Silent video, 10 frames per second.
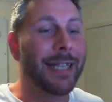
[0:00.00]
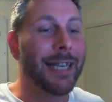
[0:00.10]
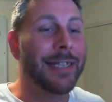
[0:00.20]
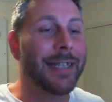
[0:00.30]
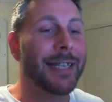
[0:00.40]

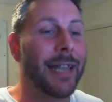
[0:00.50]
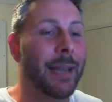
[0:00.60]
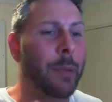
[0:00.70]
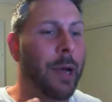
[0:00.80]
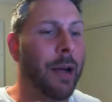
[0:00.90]

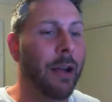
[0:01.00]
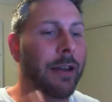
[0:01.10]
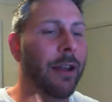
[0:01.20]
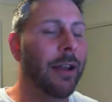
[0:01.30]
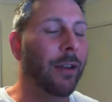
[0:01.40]
DC, but
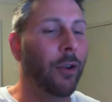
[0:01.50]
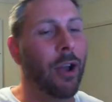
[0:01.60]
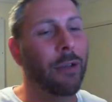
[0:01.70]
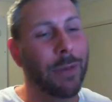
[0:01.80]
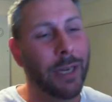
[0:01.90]
I
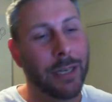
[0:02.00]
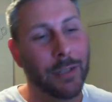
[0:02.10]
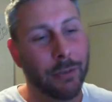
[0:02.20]
really enjoy